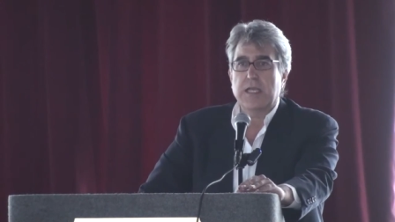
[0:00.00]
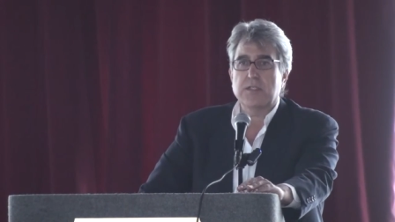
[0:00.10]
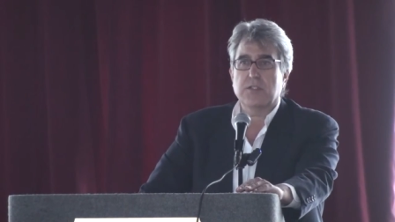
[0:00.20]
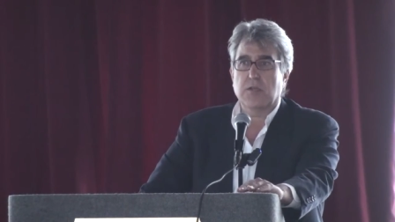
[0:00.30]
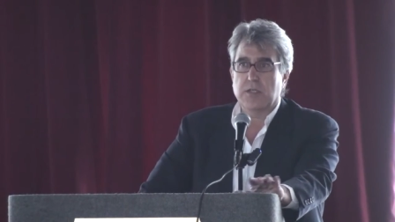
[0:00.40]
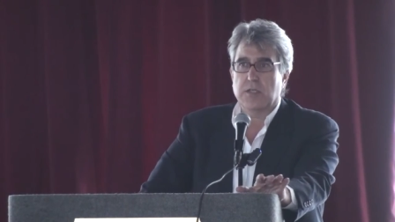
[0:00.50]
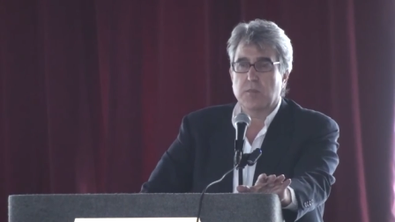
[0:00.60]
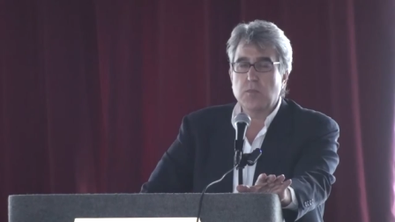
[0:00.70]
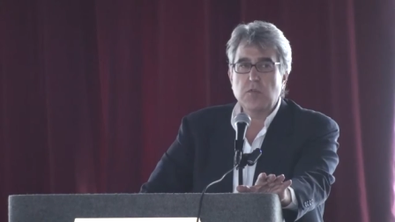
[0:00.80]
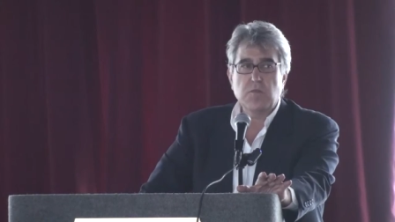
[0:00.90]
has started
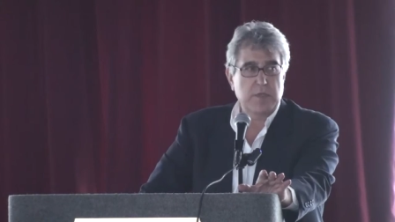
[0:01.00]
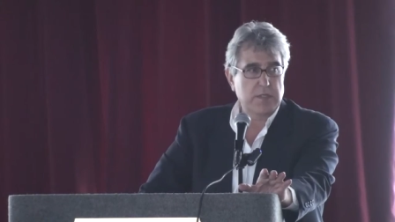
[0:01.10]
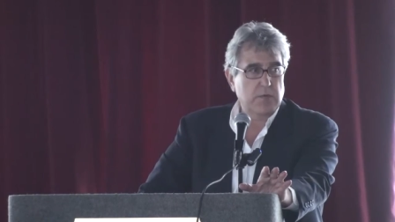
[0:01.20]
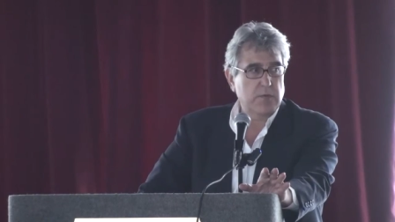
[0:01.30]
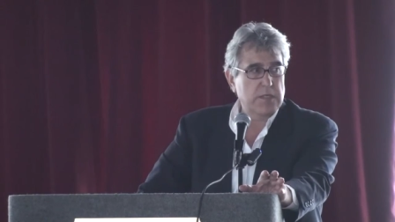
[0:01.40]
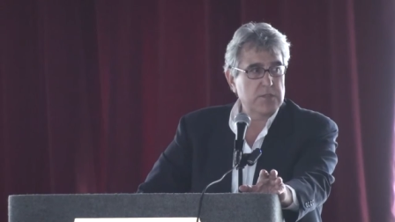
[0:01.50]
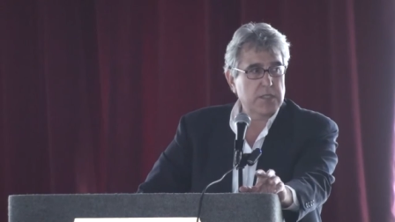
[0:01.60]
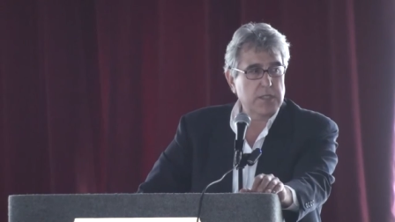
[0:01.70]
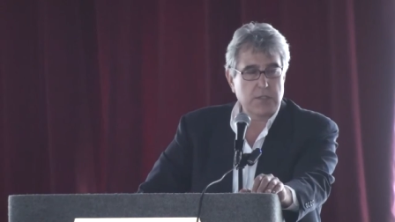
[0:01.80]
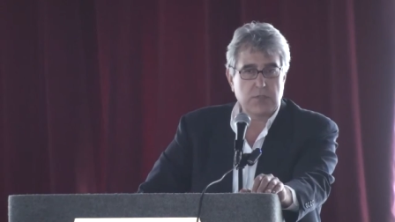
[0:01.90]
a movement around
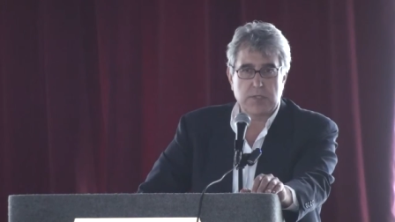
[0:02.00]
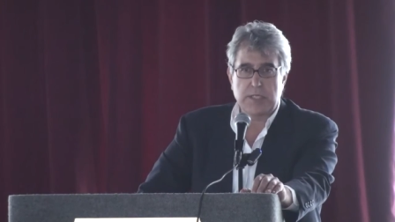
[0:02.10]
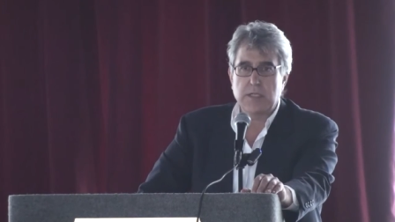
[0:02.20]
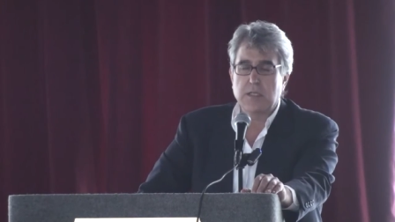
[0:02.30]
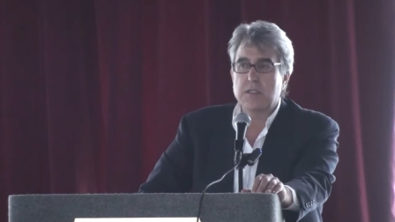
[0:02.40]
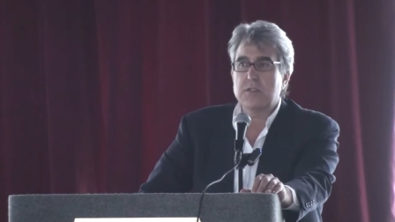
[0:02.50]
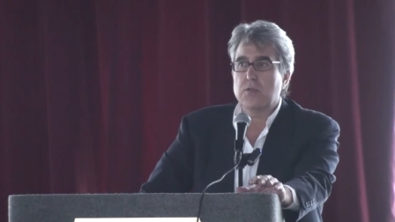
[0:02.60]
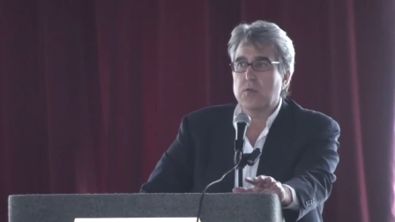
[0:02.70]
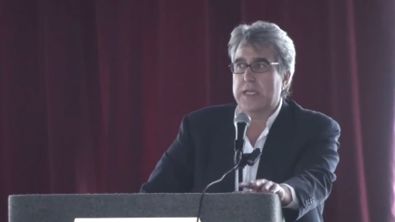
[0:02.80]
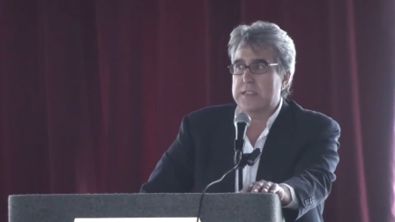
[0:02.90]
the country
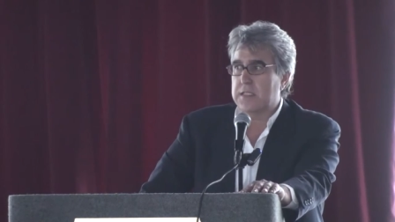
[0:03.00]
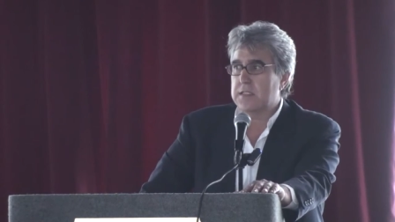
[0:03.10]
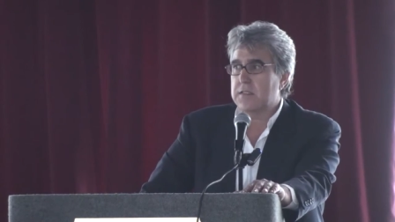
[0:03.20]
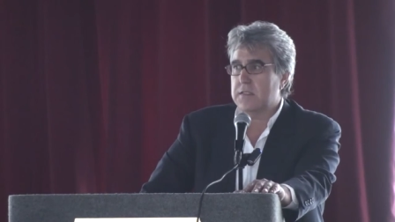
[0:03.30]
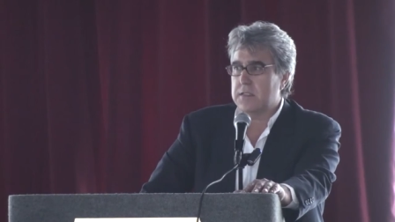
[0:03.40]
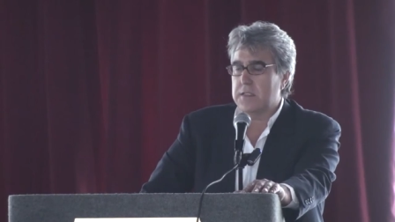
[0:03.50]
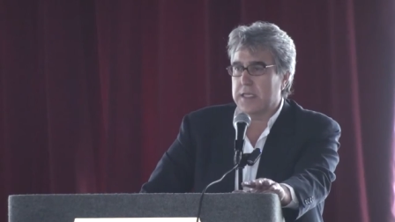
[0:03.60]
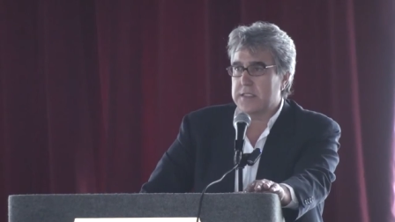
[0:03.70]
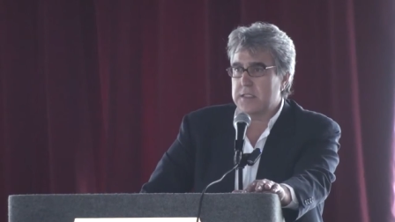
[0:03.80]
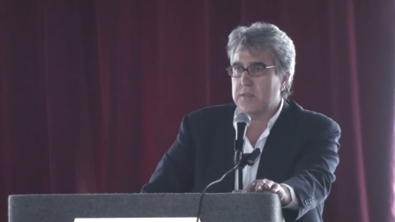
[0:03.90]
to identi-
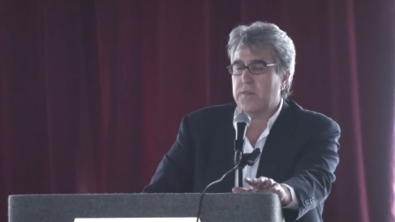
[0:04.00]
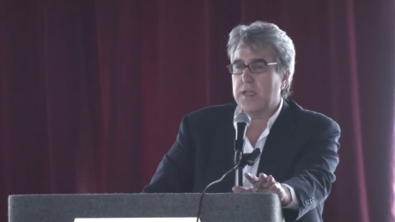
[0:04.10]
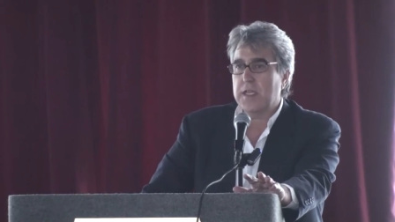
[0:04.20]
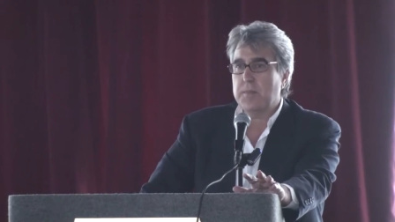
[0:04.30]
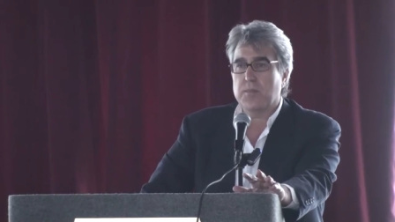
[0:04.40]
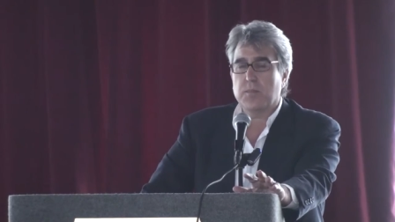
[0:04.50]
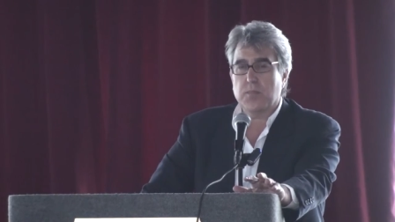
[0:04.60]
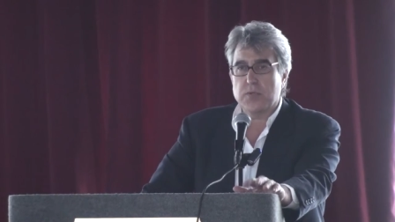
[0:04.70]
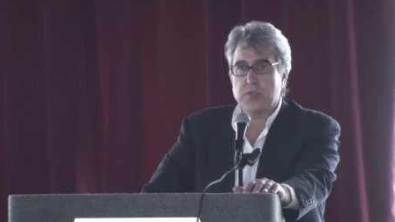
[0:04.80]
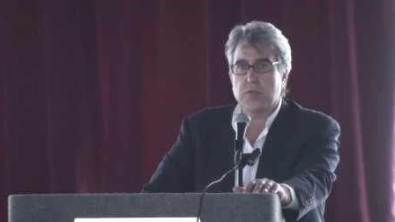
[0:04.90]
identify,
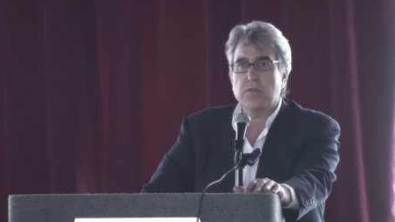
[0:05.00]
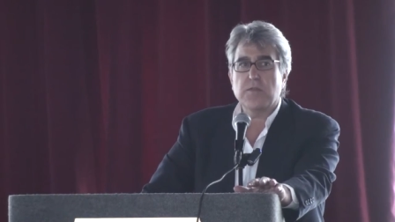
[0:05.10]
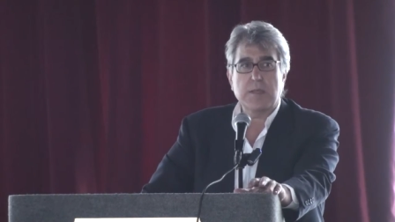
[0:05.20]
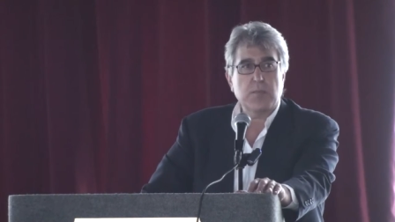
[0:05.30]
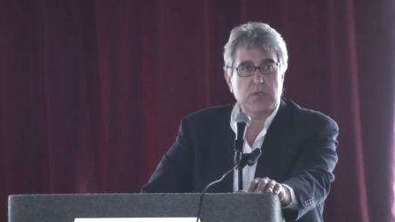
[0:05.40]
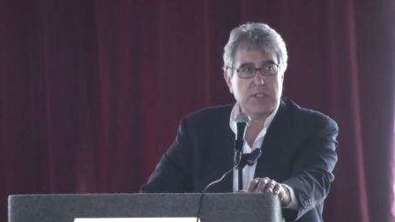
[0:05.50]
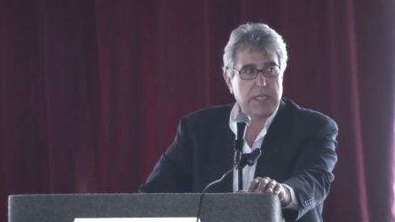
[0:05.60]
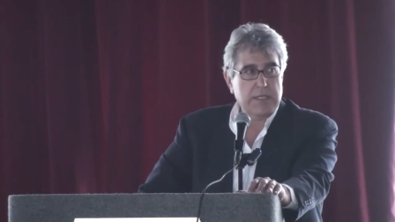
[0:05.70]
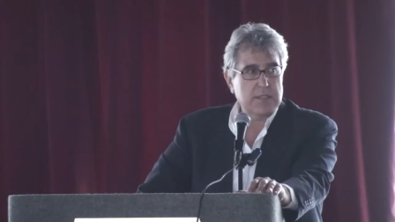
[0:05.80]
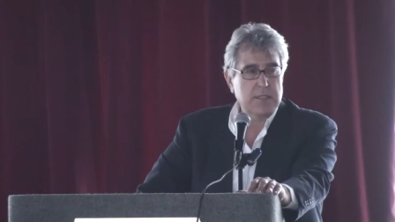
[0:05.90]
preserve and
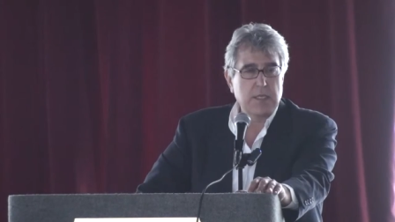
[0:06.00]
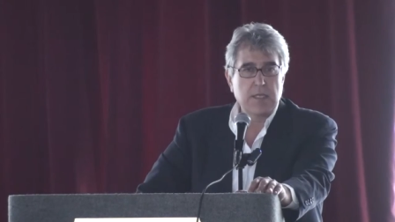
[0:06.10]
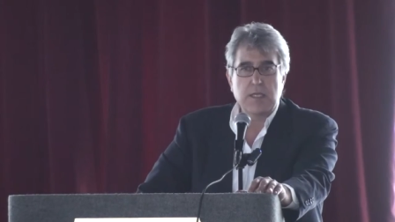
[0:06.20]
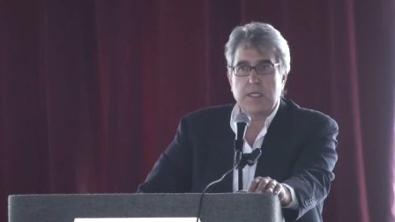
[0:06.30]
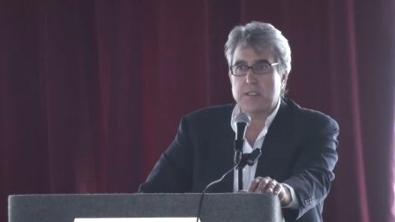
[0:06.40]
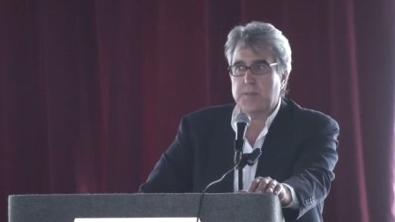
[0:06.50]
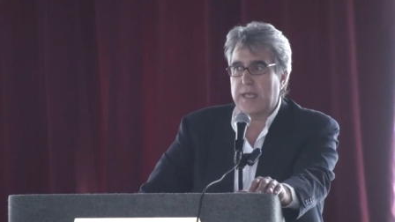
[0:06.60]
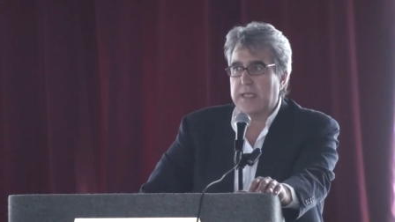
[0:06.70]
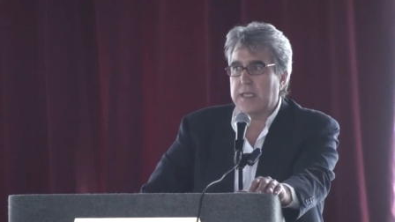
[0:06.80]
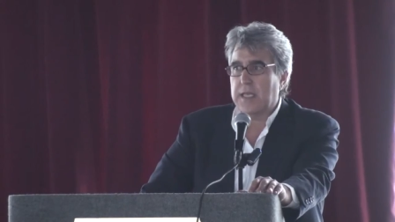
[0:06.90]
protect
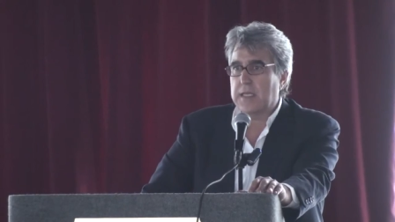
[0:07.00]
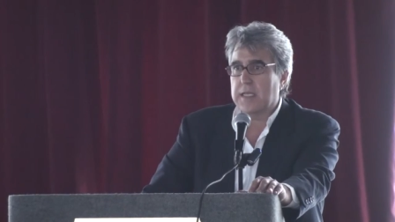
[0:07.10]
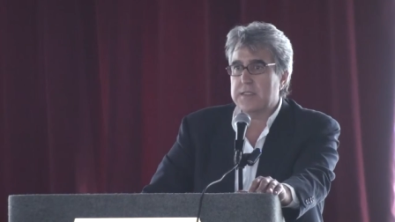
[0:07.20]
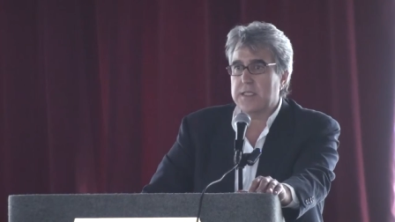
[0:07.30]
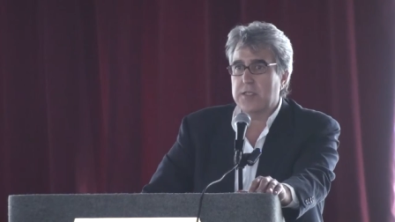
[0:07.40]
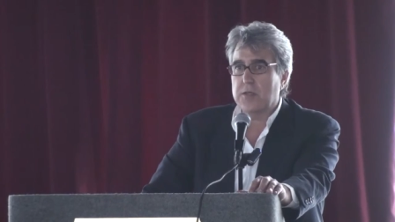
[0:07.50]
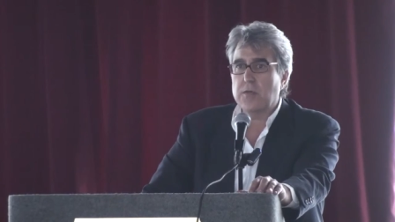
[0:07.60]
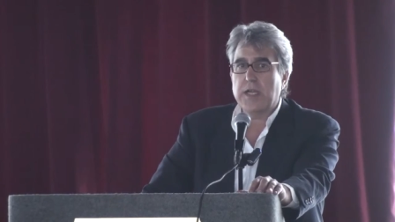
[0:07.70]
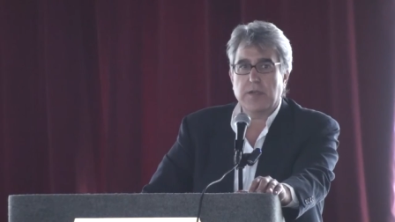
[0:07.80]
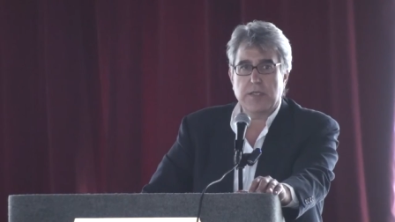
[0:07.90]
Hispanic and
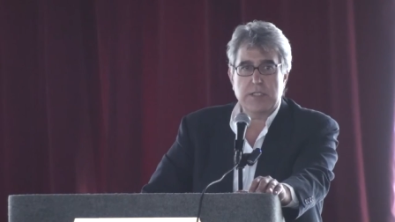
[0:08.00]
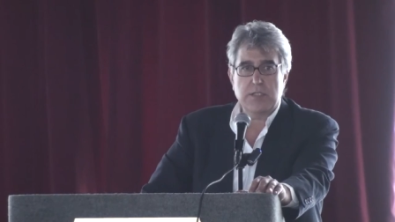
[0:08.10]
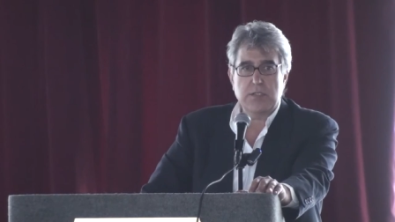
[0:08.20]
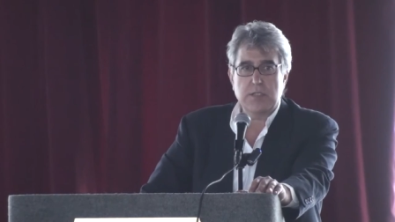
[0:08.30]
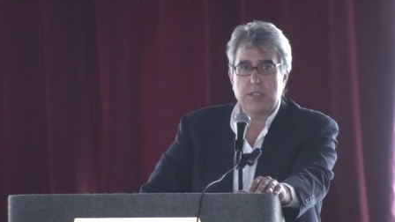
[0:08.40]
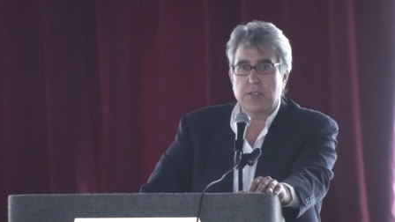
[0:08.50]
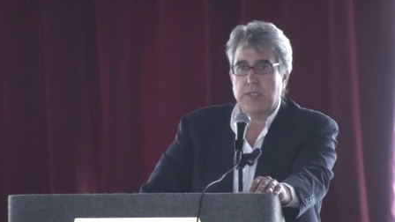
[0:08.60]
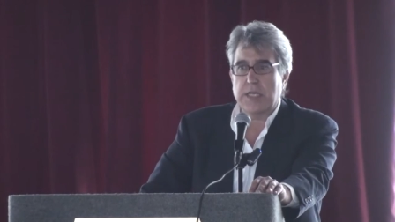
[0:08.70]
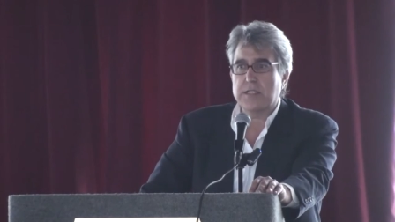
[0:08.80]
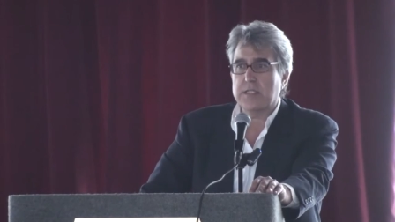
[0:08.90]
Latino heritage in the
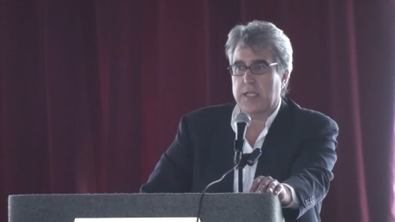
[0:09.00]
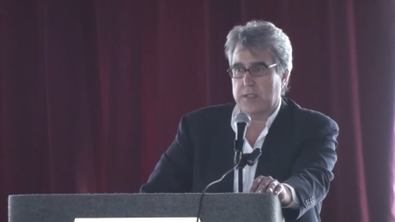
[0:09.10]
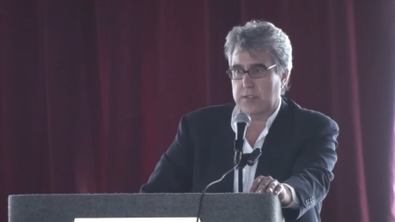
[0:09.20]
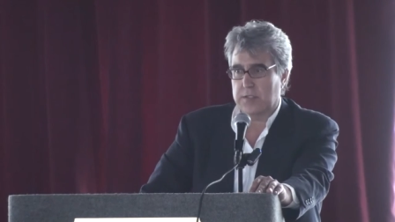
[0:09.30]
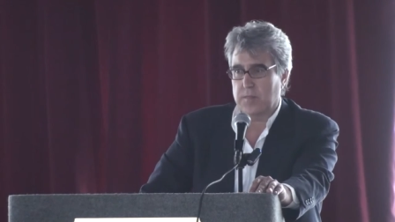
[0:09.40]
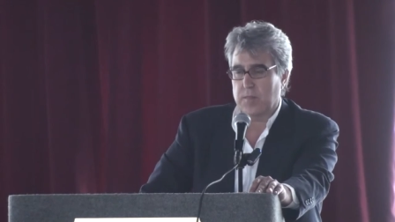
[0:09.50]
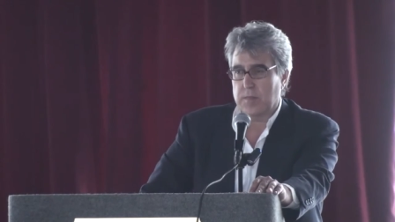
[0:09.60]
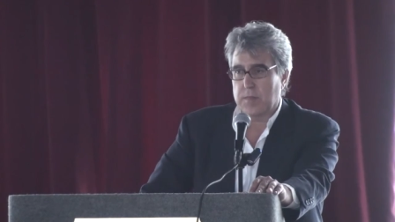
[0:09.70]
United States.